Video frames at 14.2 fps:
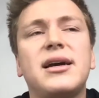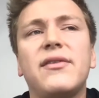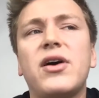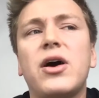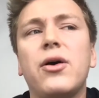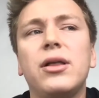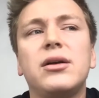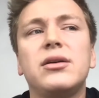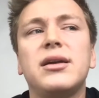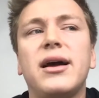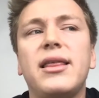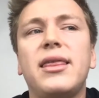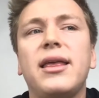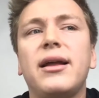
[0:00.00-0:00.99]
of how I learned it,
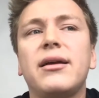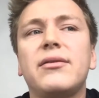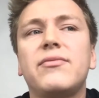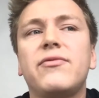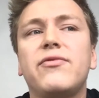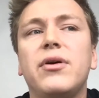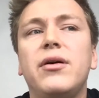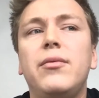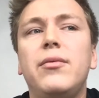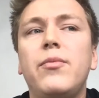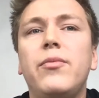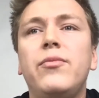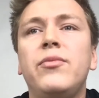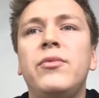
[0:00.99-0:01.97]
I think,
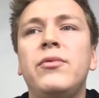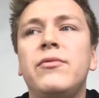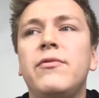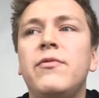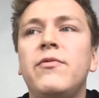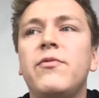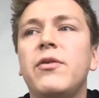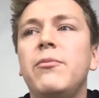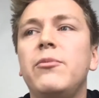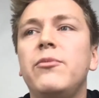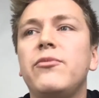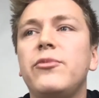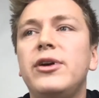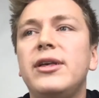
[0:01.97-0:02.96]
from
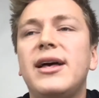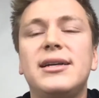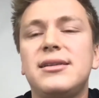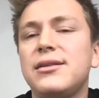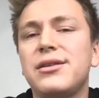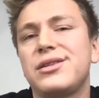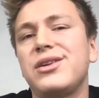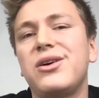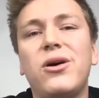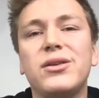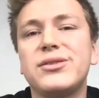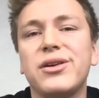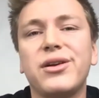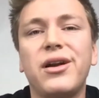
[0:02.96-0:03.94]
realizing there's no
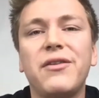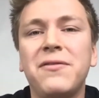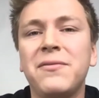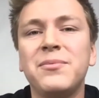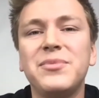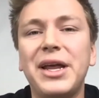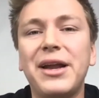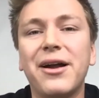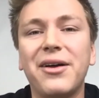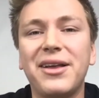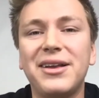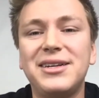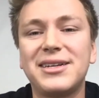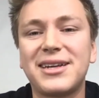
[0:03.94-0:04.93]
alternative. You know,
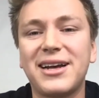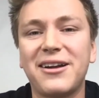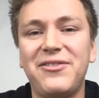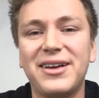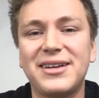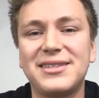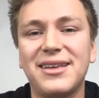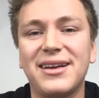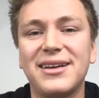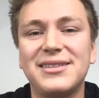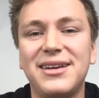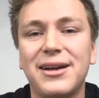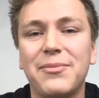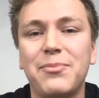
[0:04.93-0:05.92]
you just got to fix things.
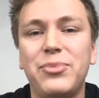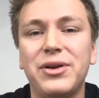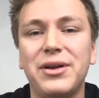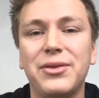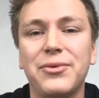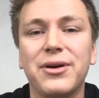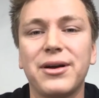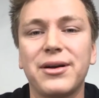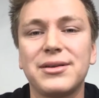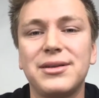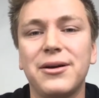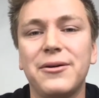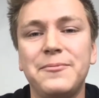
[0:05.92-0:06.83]
You got to put in the work. So,